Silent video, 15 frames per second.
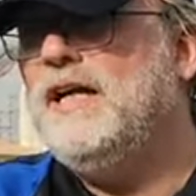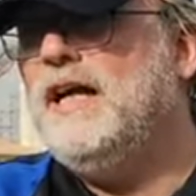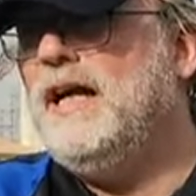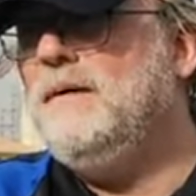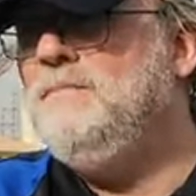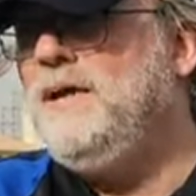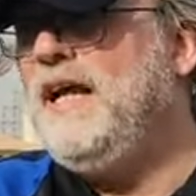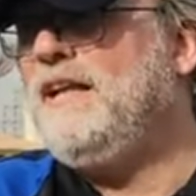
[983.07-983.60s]

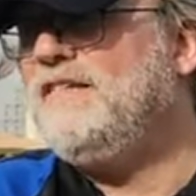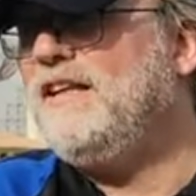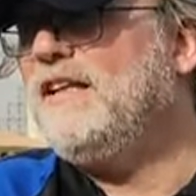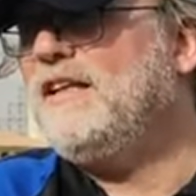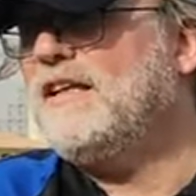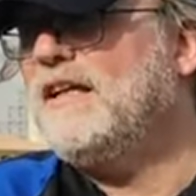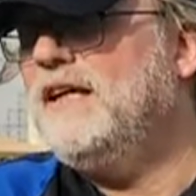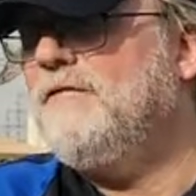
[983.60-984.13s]
makes
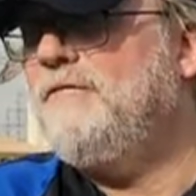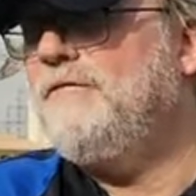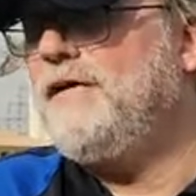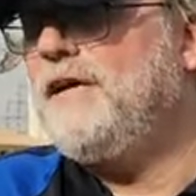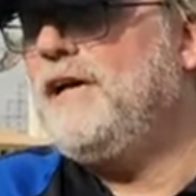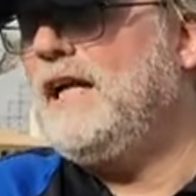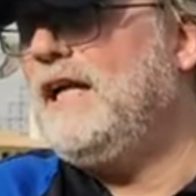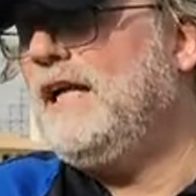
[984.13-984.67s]
it
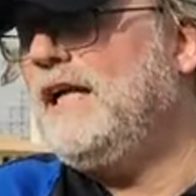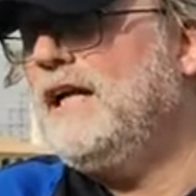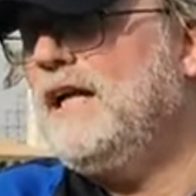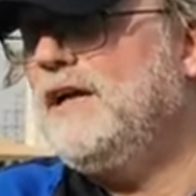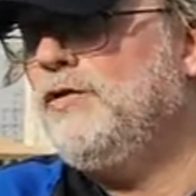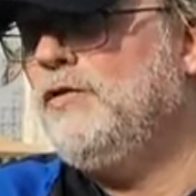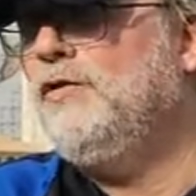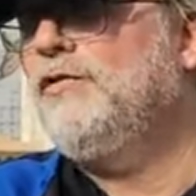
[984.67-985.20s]
very
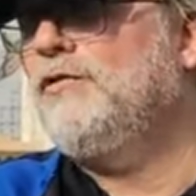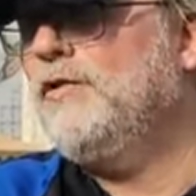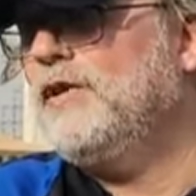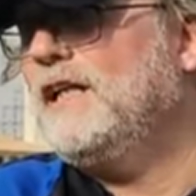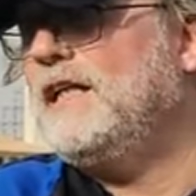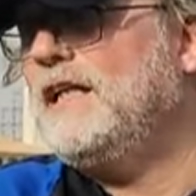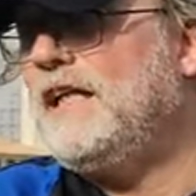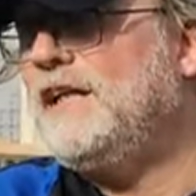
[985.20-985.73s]
useful
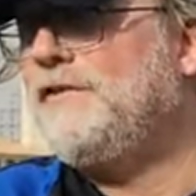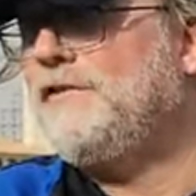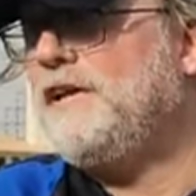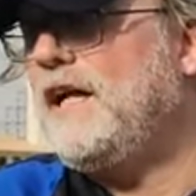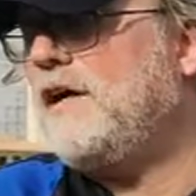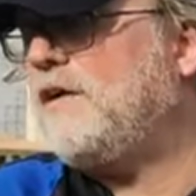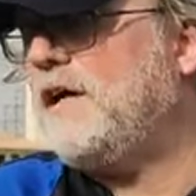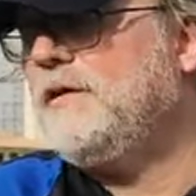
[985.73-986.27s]
that he is
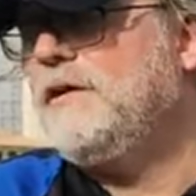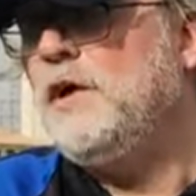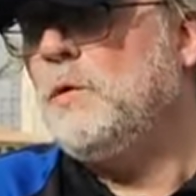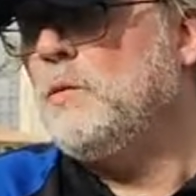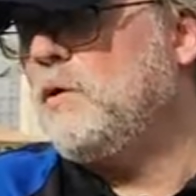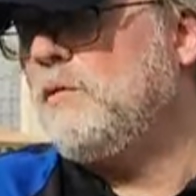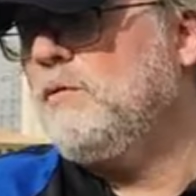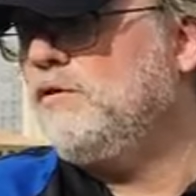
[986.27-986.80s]
there, and
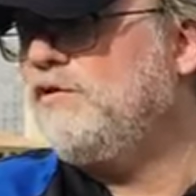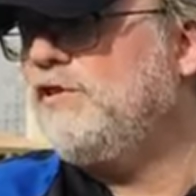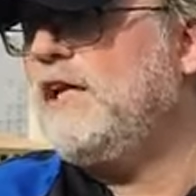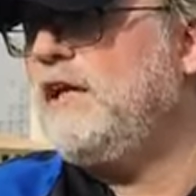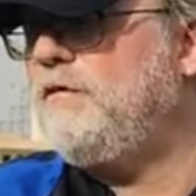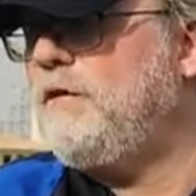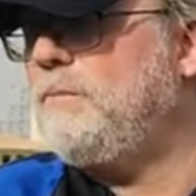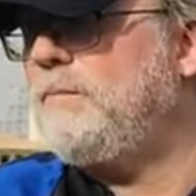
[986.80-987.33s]
we will
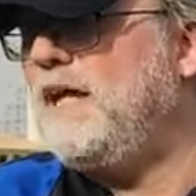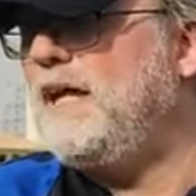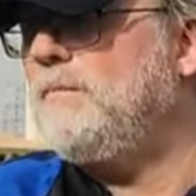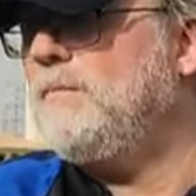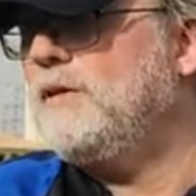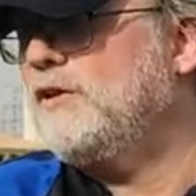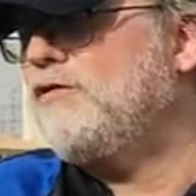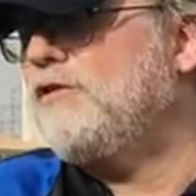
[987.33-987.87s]
see if he plays,
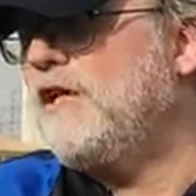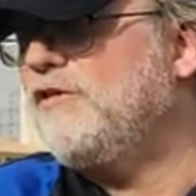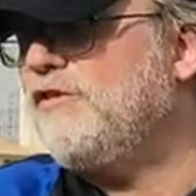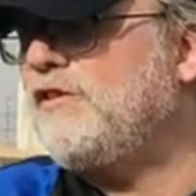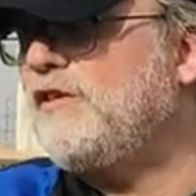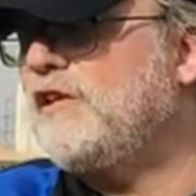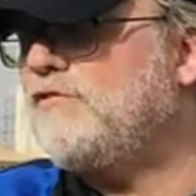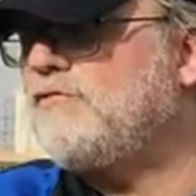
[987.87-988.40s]
but the chance
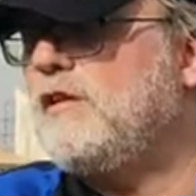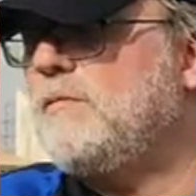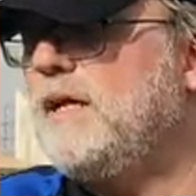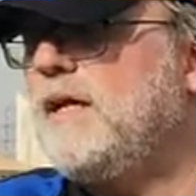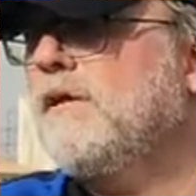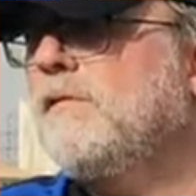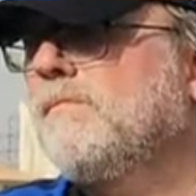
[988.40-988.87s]
is naturally big.